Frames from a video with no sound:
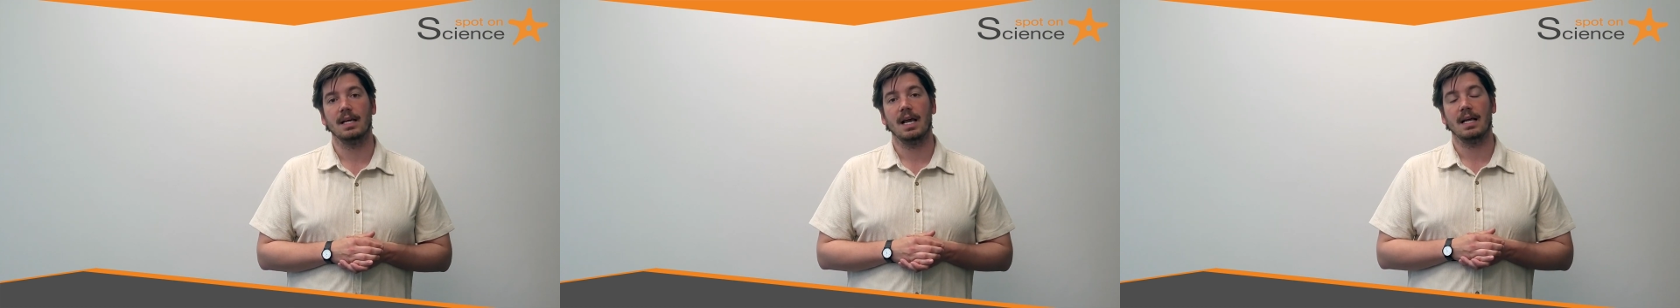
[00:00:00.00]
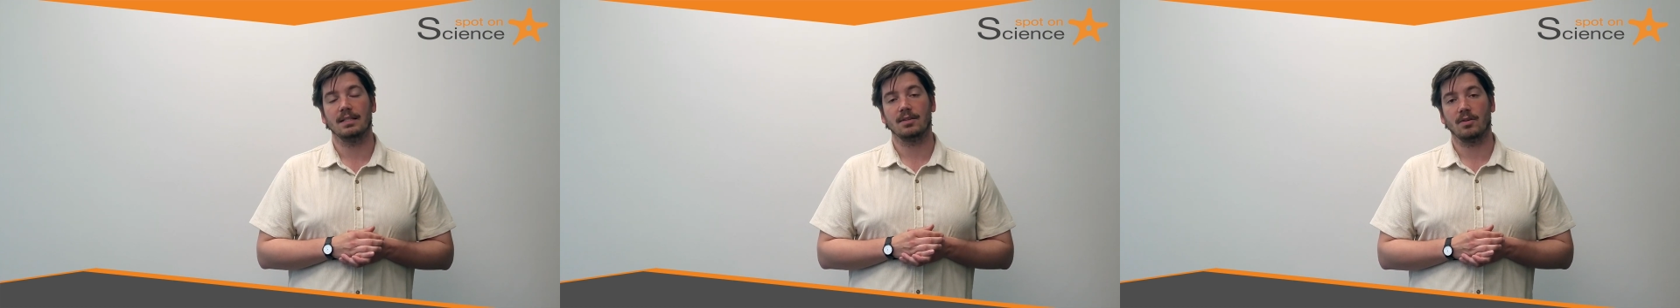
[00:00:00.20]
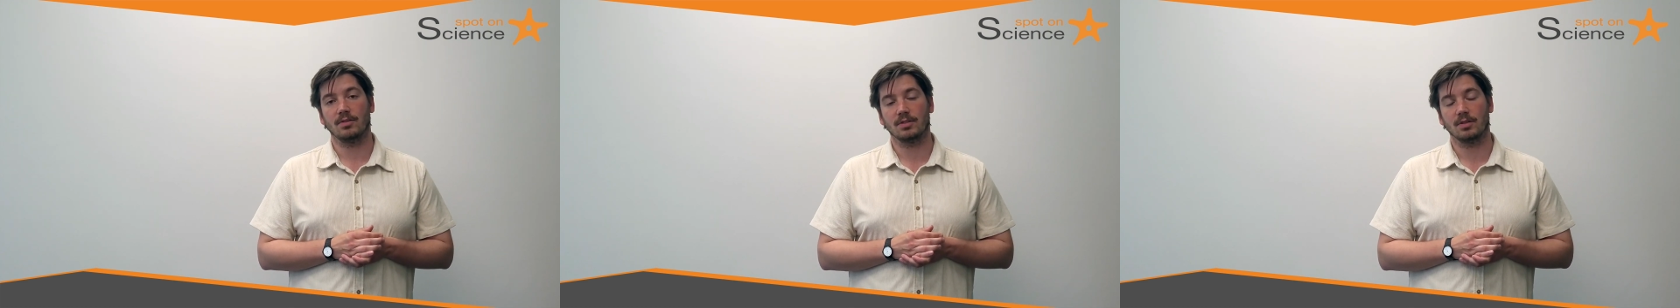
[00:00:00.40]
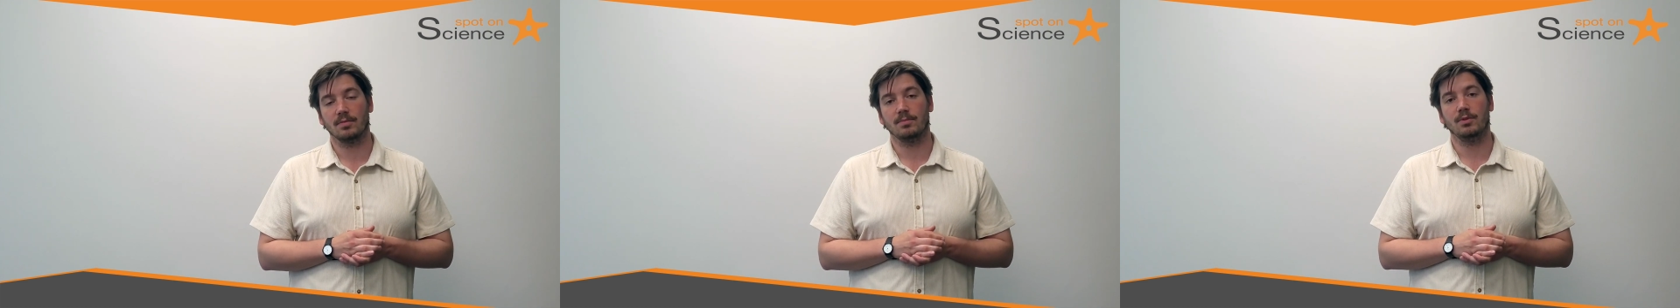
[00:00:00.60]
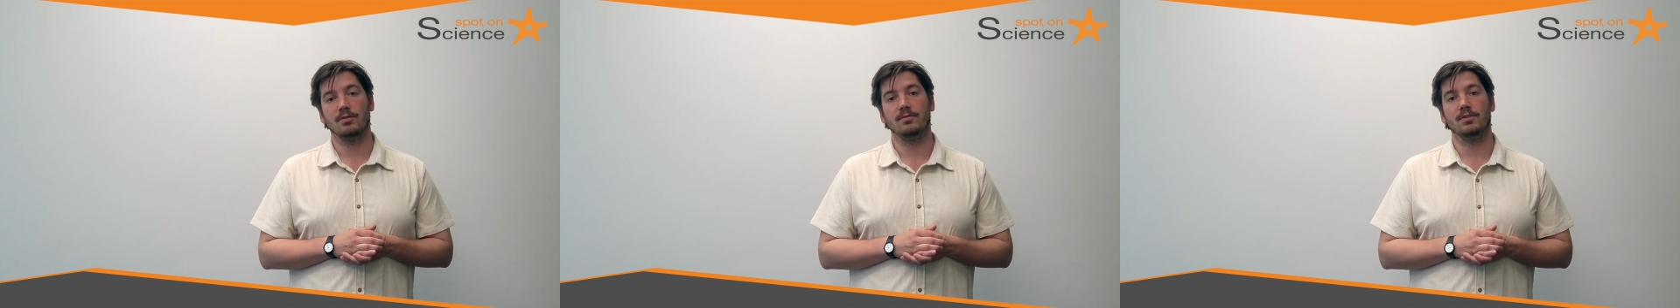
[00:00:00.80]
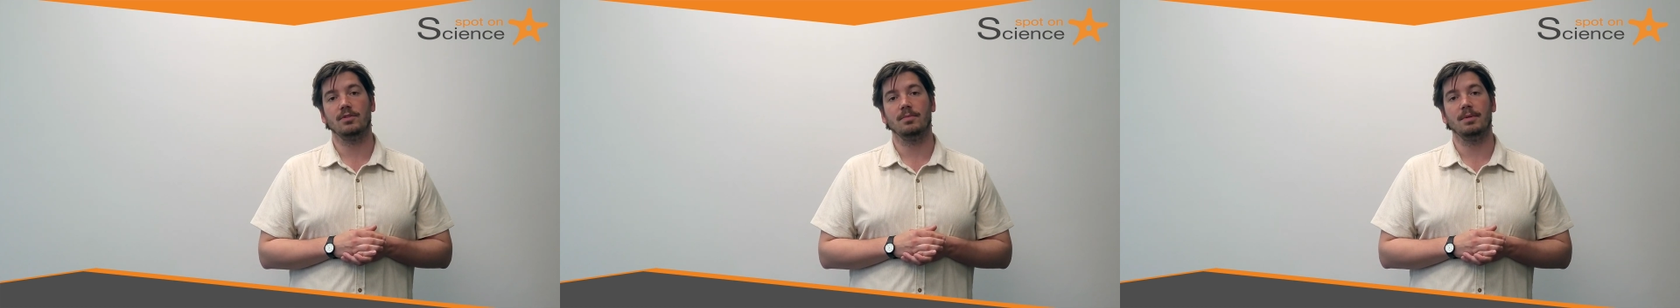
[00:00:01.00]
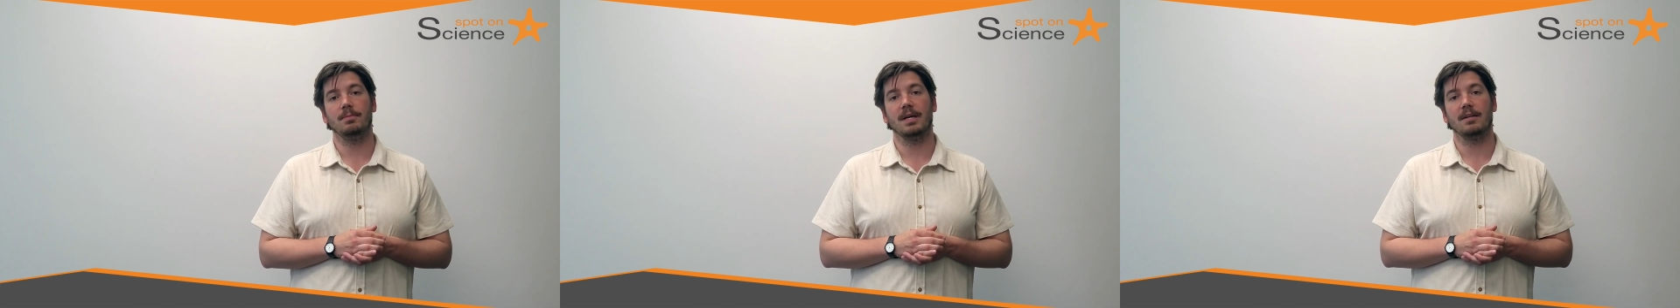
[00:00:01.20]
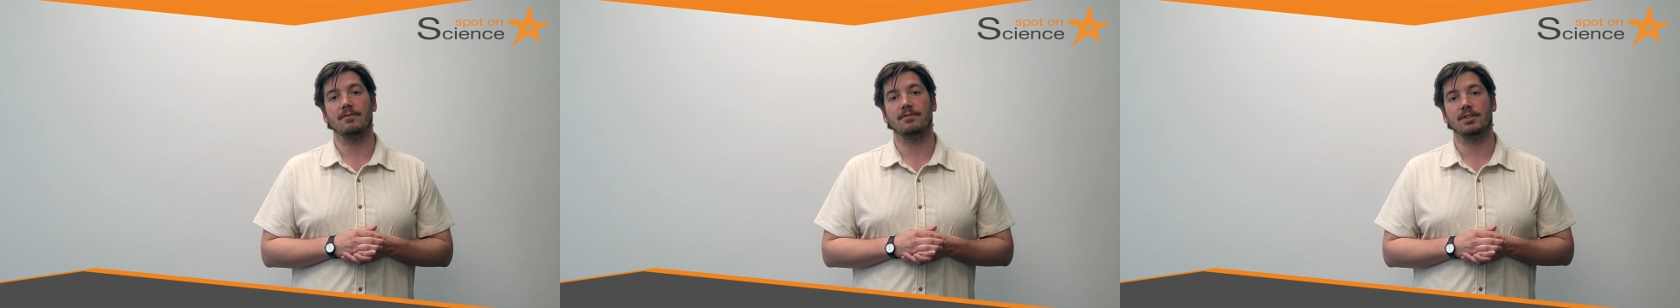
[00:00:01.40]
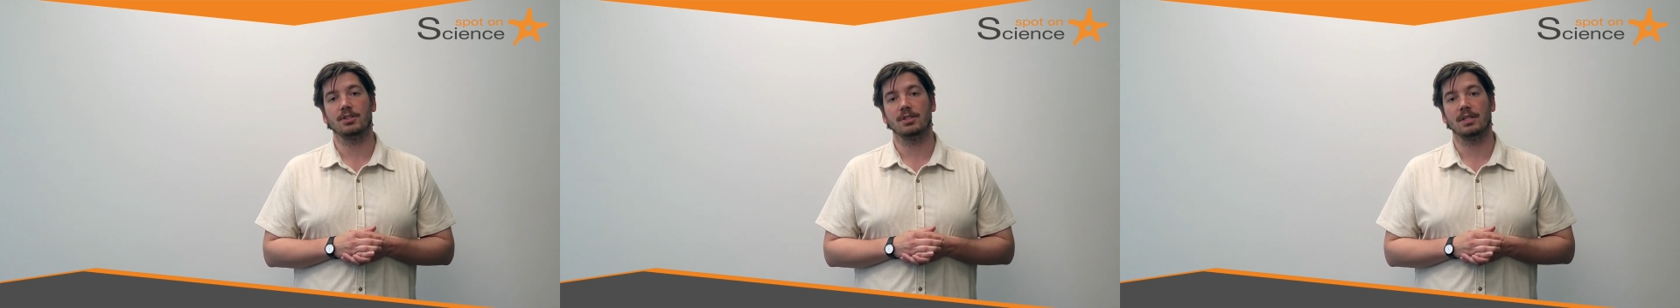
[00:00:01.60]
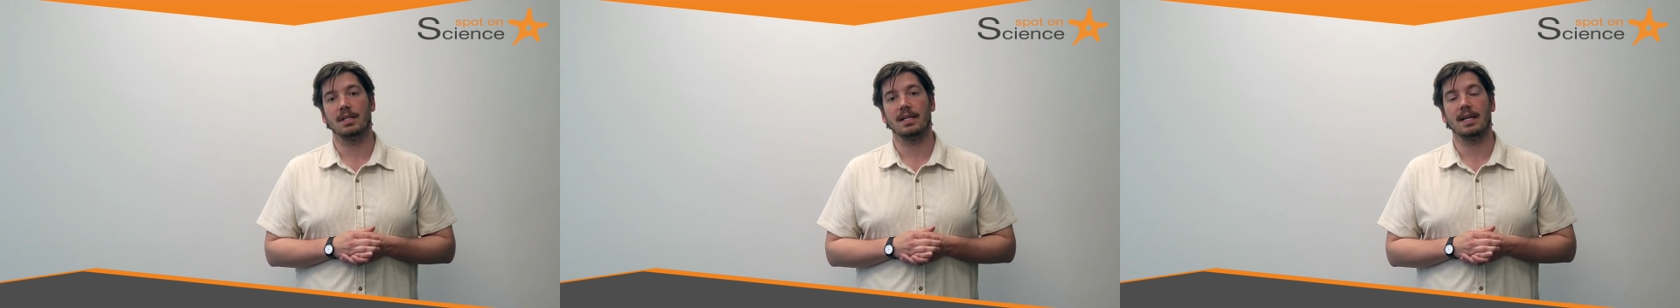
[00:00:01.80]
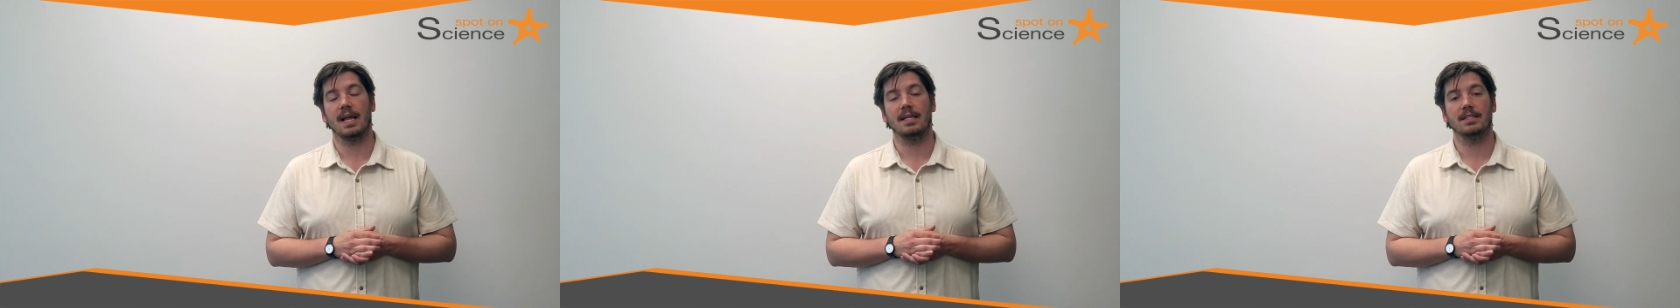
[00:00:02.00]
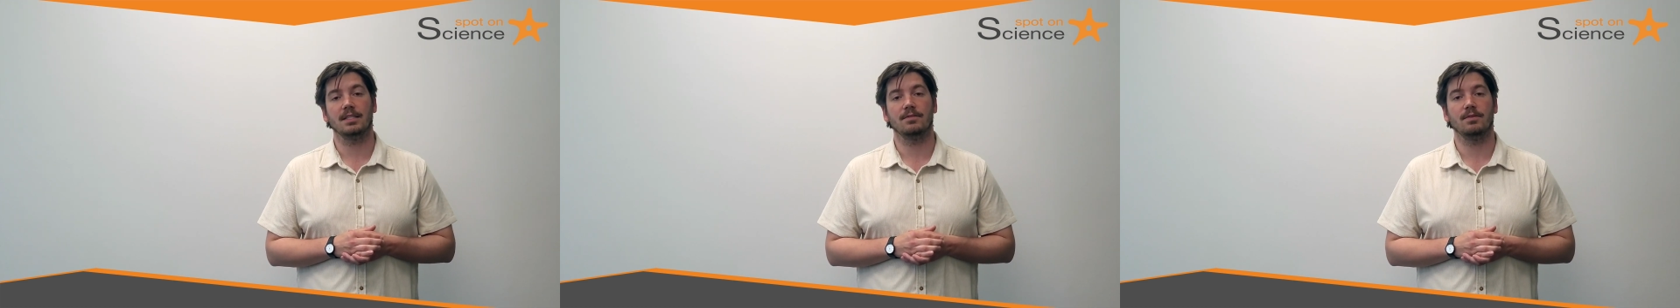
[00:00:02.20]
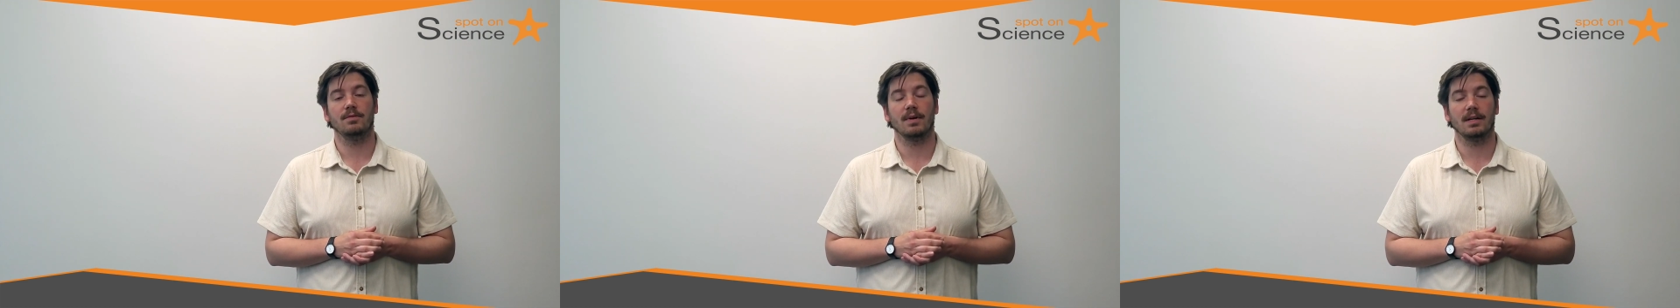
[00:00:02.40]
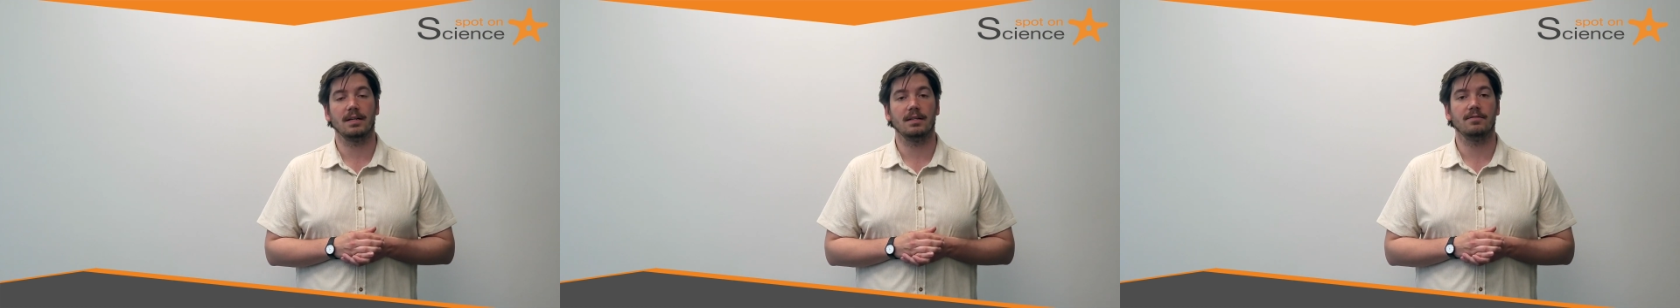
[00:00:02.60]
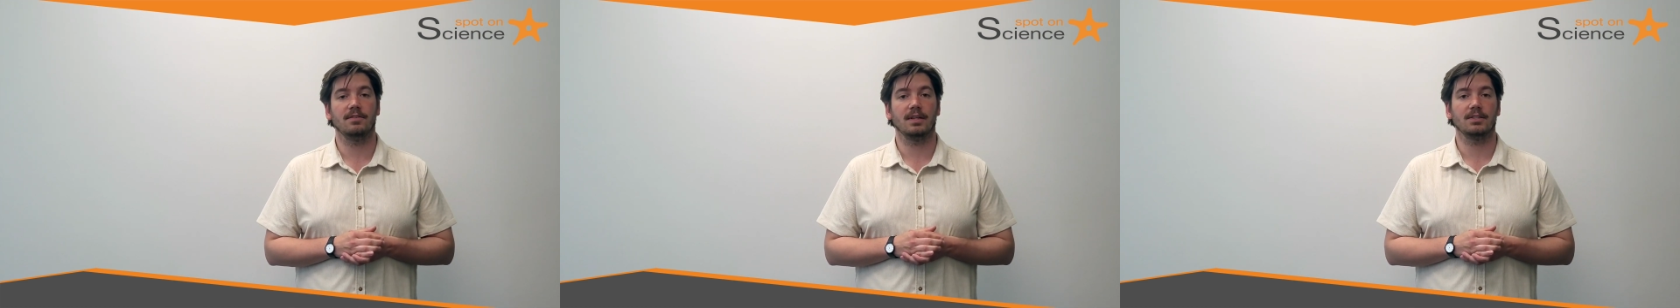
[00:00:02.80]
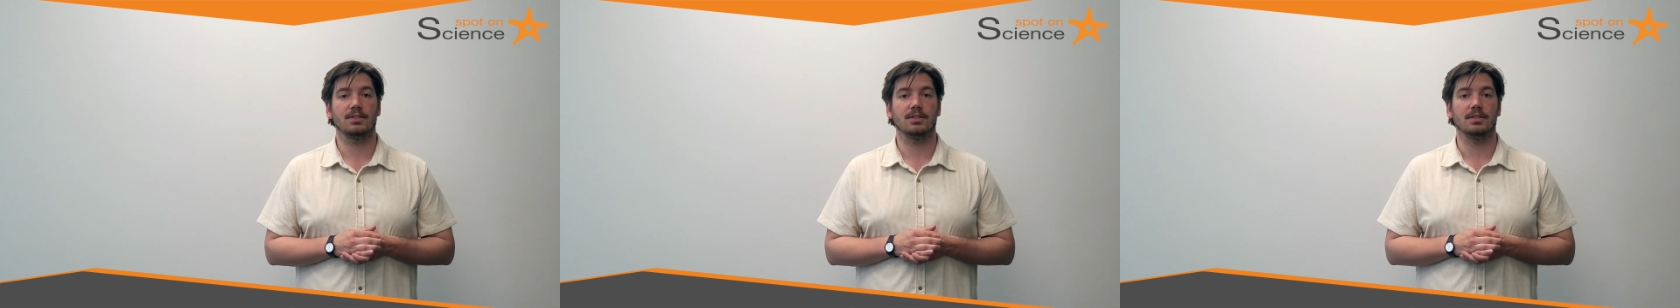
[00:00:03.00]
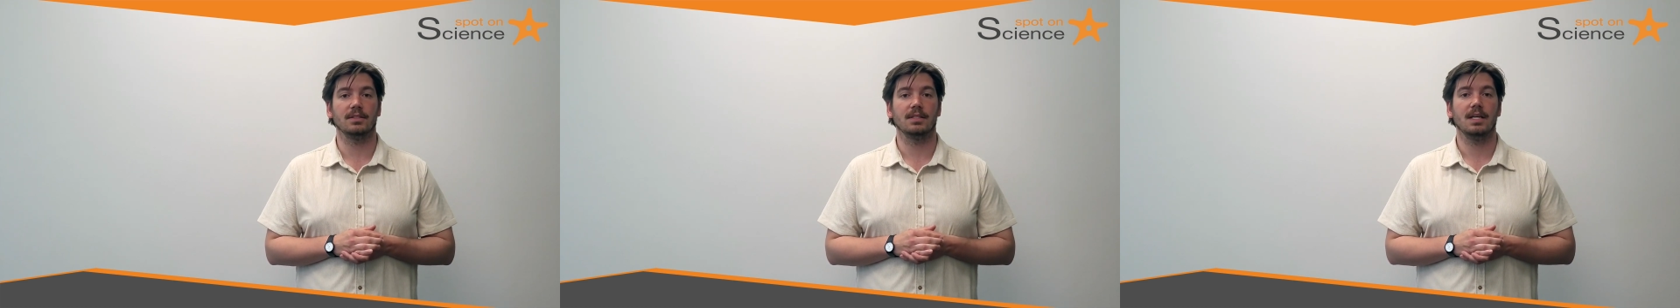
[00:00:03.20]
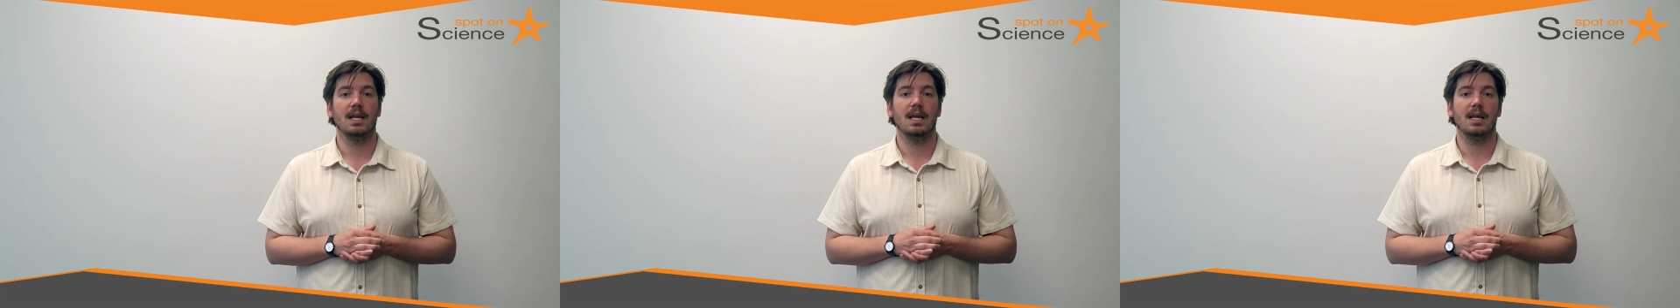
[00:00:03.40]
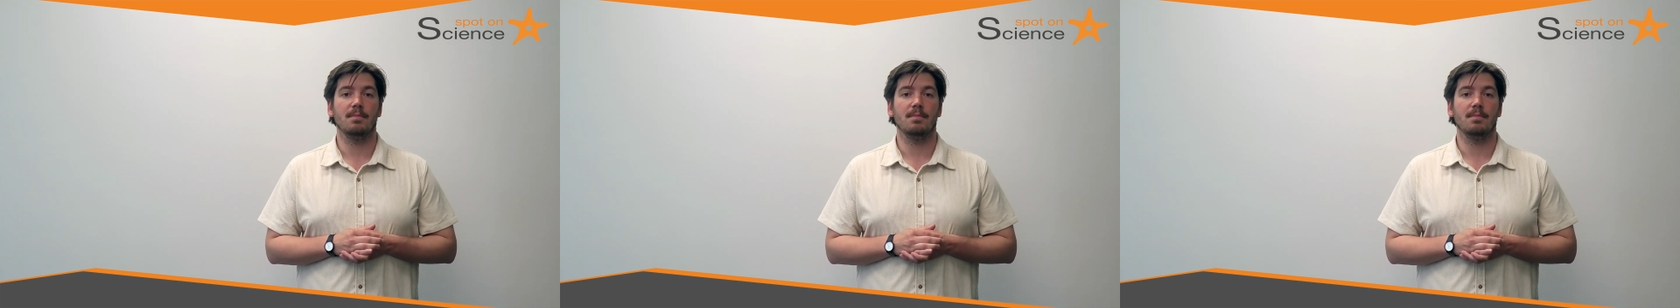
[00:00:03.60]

has also proven to be beneficial in HSV-1 infections in